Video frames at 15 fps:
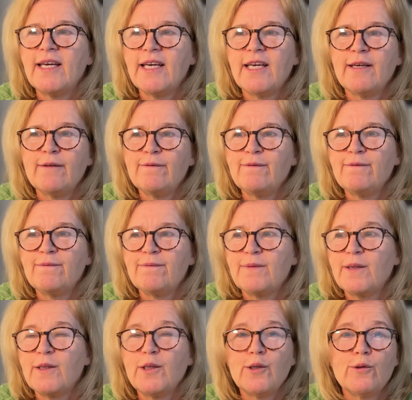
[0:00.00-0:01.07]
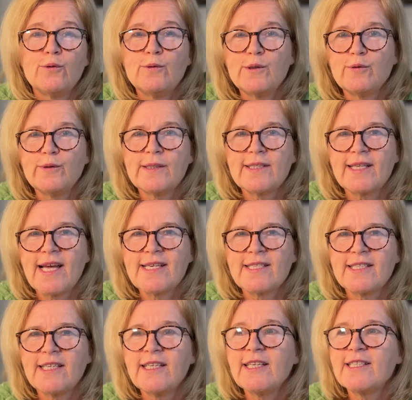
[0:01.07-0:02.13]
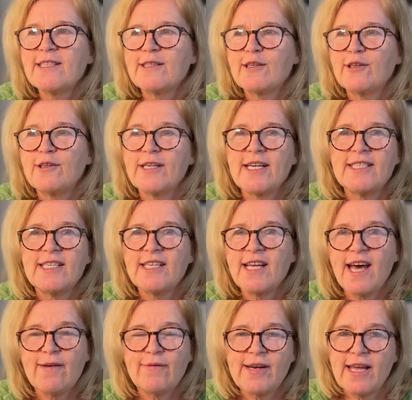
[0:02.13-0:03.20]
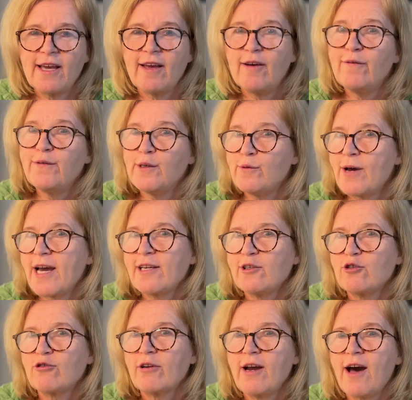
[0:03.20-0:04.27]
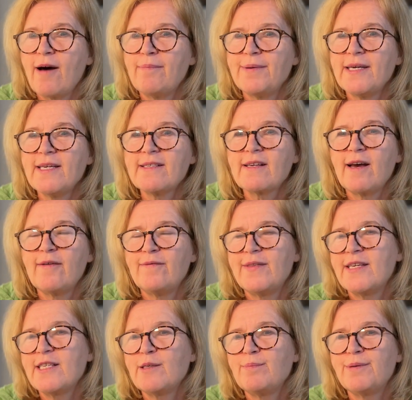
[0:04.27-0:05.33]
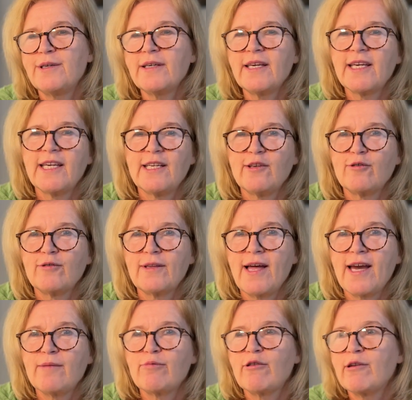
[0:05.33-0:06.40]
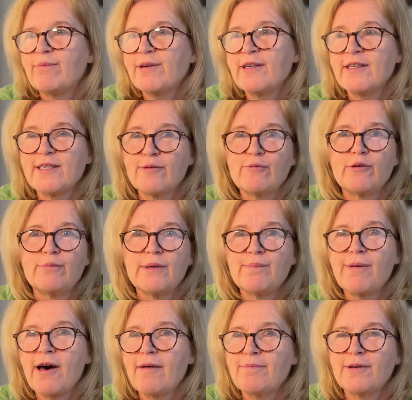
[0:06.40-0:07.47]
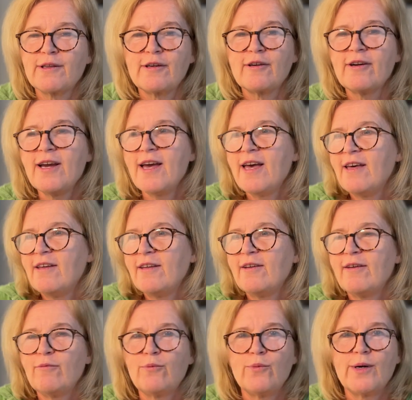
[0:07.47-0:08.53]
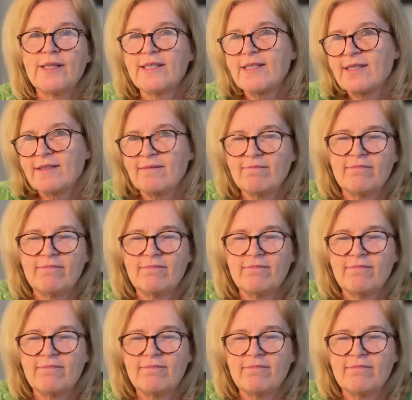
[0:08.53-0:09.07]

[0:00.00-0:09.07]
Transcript: If you do this lesson, it's a good idea to have a few extra copies of this book in your library, because it will be popular once